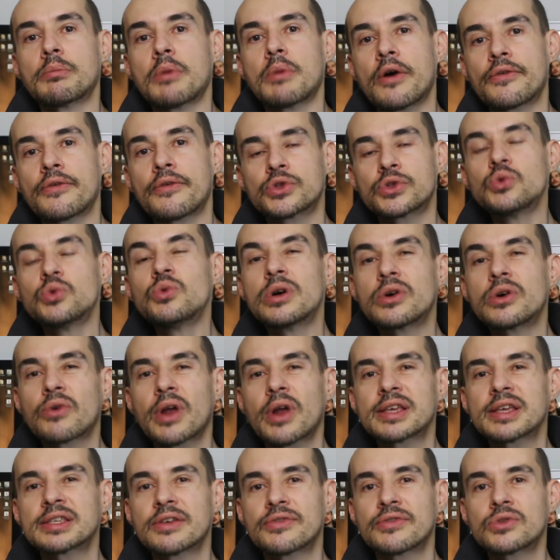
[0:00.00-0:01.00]
too aggressive
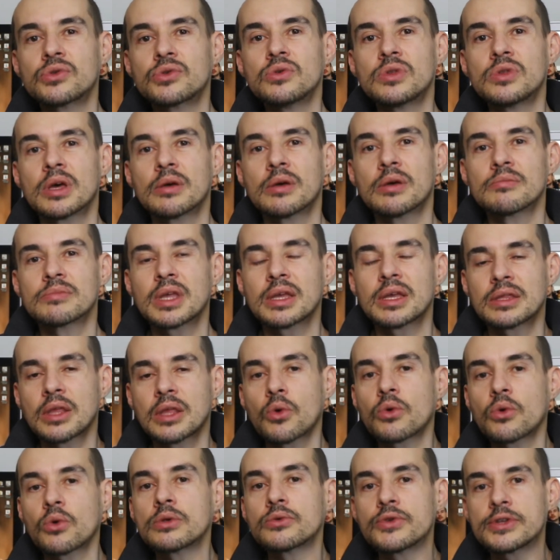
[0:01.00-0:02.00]
to them, they will
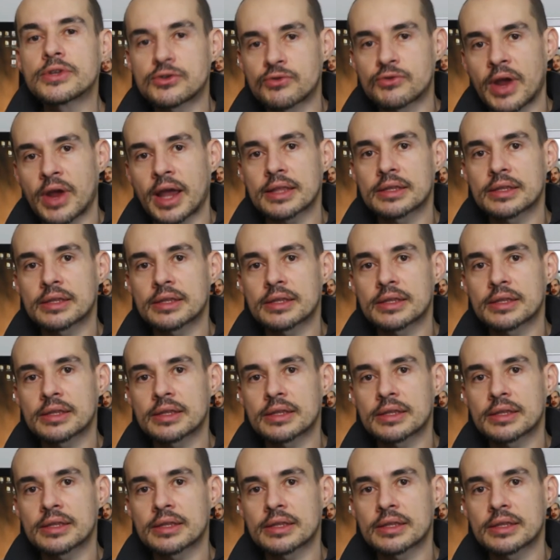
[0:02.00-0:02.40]
retract.